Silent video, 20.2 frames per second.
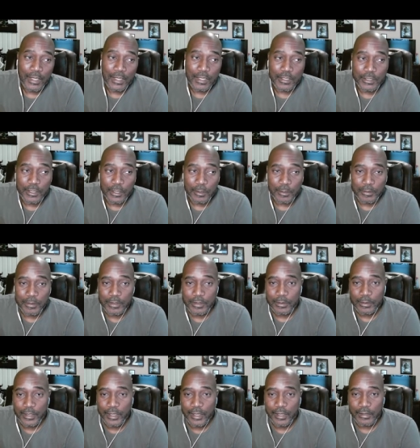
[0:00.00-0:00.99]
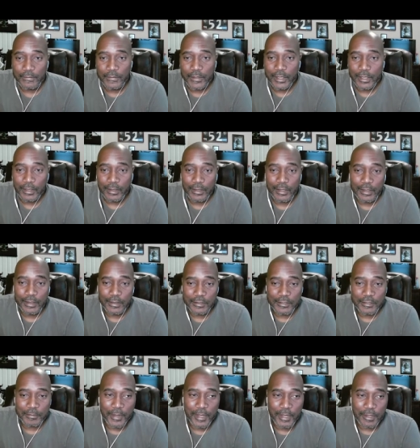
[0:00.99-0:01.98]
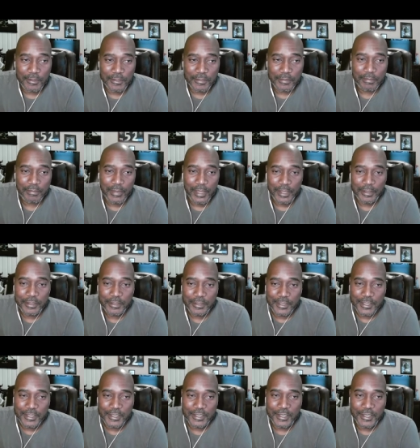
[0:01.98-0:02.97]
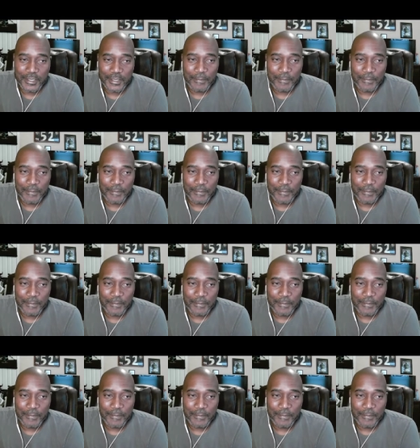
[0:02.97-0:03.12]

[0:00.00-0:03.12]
So to kind of dispel some myths, let's